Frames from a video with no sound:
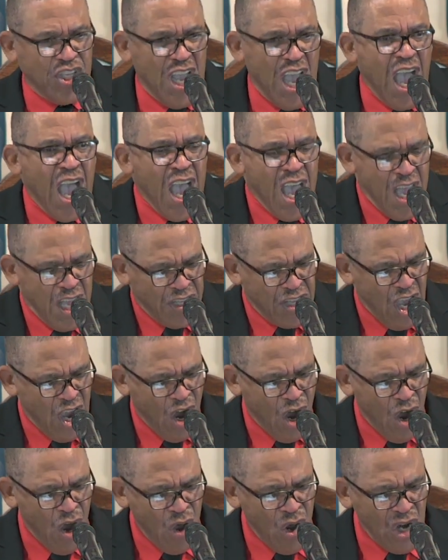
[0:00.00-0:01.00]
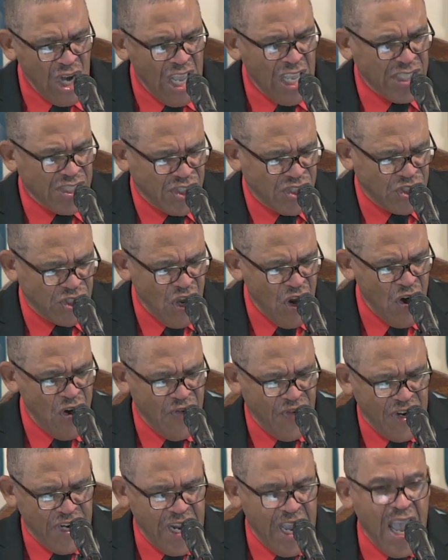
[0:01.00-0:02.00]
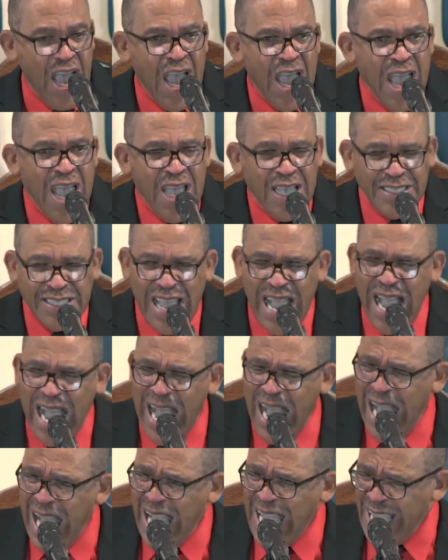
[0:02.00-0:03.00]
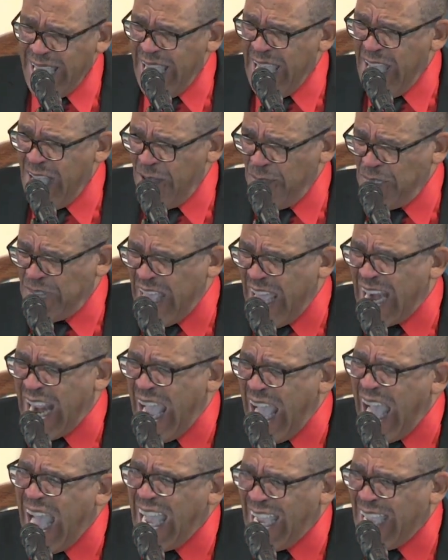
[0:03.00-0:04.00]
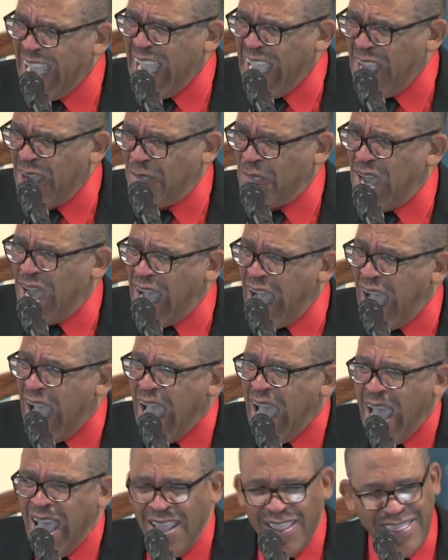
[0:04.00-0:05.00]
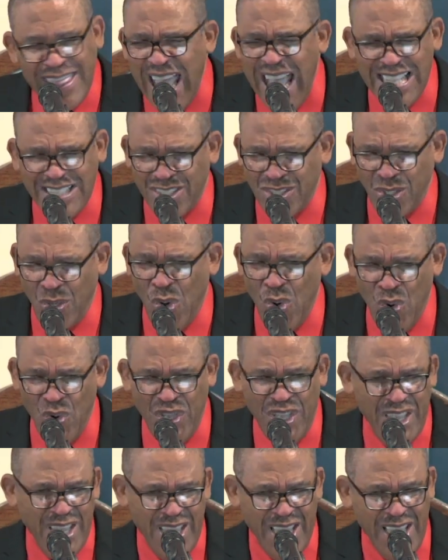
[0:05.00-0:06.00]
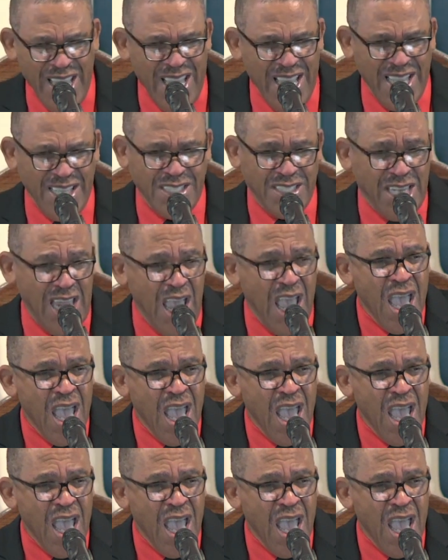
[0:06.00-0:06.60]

the holy servant, the I am that I am. That's who he is.